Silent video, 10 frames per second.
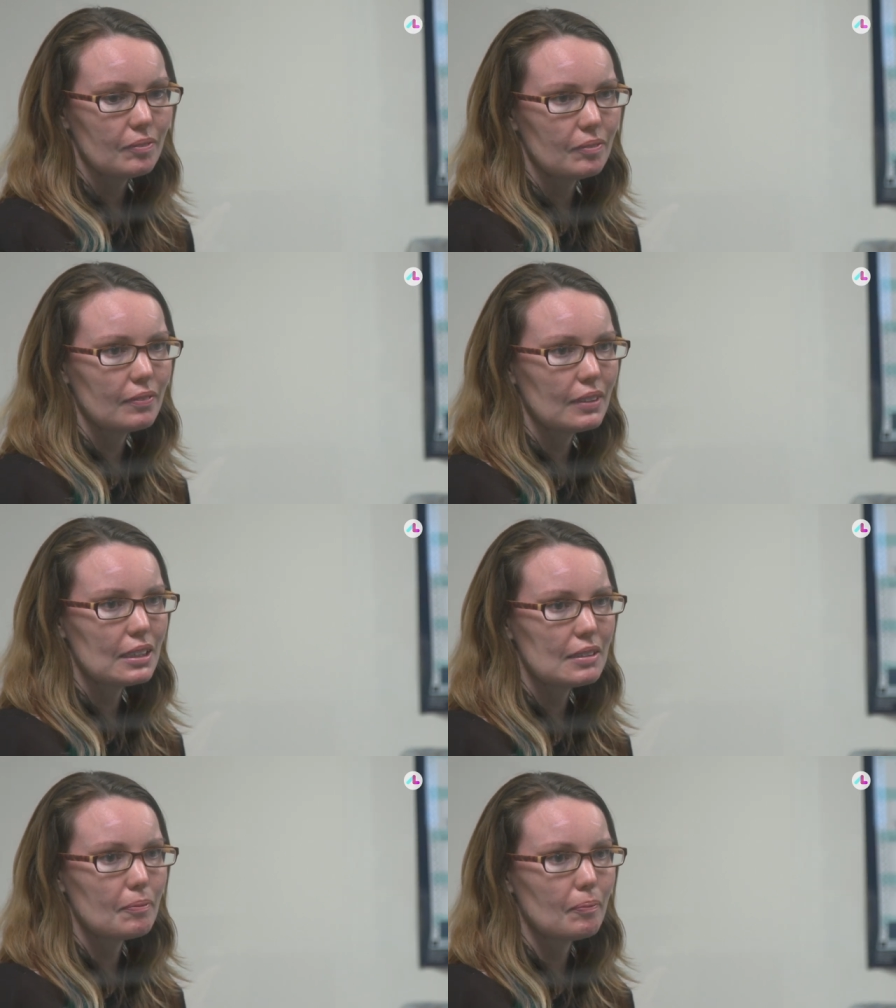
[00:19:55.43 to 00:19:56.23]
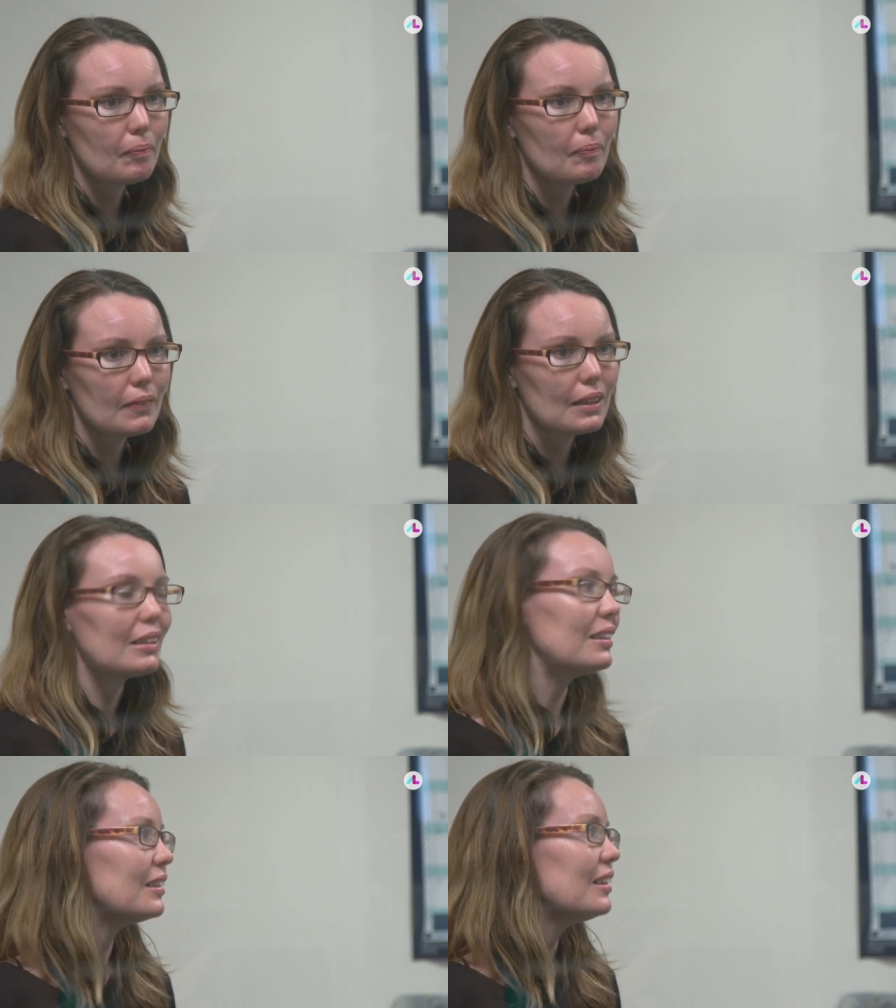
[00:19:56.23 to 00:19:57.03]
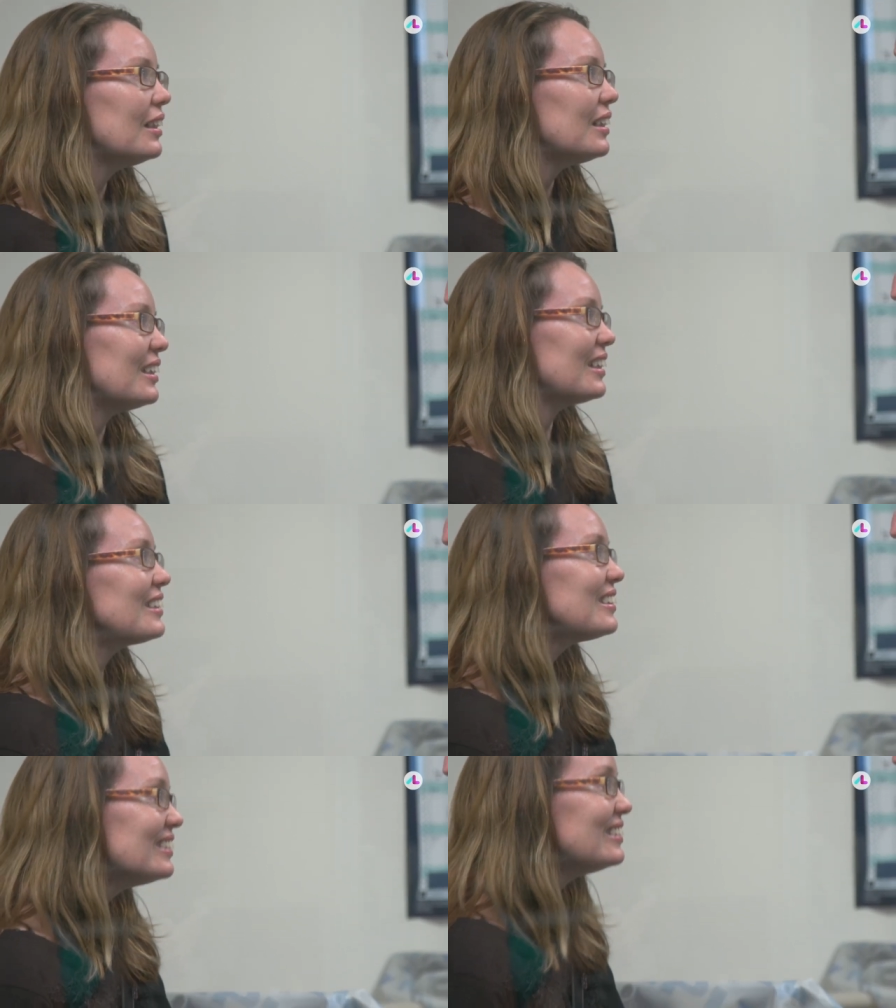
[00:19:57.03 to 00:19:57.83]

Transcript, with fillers: But you'd need to be able to speak well enough? Yes.